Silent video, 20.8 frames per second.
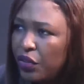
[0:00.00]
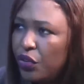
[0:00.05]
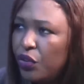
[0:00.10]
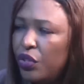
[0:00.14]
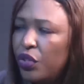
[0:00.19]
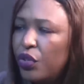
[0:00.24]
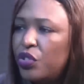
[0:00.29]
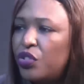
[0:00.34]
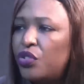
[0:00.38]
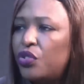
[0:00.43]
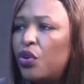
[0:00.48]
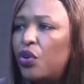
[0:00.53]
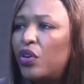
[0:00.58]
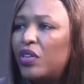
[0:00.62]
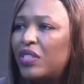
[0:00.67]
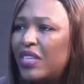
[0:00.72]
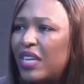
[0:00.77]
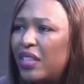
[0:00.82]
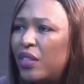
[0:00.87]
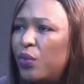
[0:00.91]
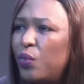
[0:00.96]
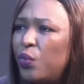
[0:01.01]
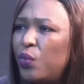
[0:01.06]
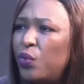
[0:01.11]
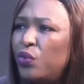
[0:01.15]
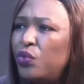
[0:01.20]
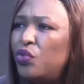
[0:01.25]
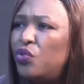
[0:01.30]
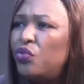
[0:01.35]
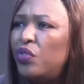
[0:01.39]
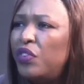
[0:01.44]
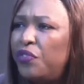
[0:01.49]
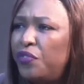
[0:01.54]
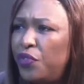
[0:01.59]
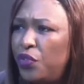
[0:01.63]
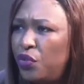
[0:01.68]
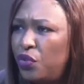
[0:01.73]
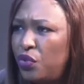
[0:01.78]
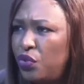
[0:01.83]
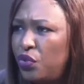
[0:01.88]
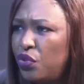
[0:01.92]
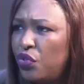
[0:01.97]
you know, the sores and the wounds
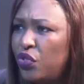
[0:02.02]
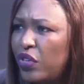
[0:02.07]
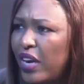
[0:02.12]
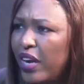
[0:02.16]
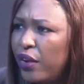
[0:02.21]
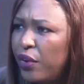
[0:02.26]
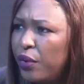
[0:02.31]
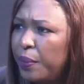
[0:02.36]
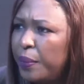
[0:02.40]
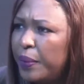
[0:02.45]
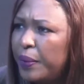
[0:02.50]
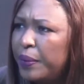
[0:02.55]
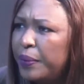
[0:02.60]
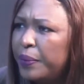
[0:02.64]
refused to dry up.